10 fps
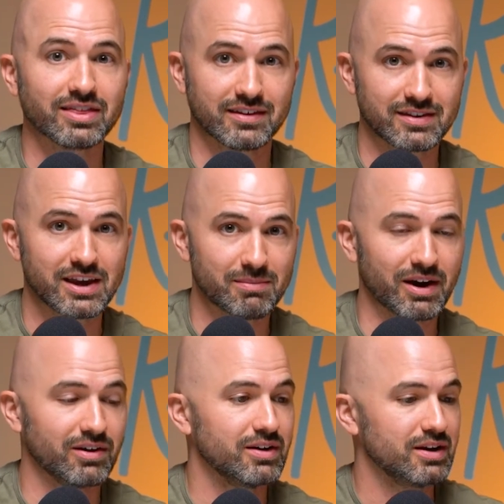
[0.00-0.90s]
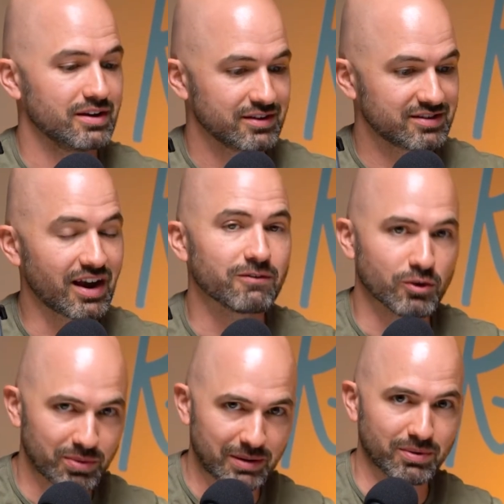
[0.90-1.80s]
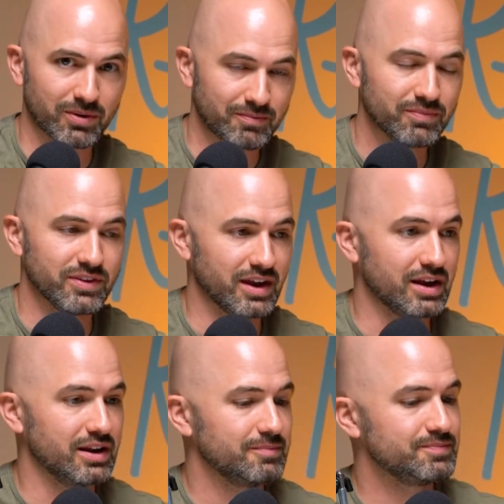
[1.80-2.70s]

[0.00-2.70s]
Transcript: this email. Several people did.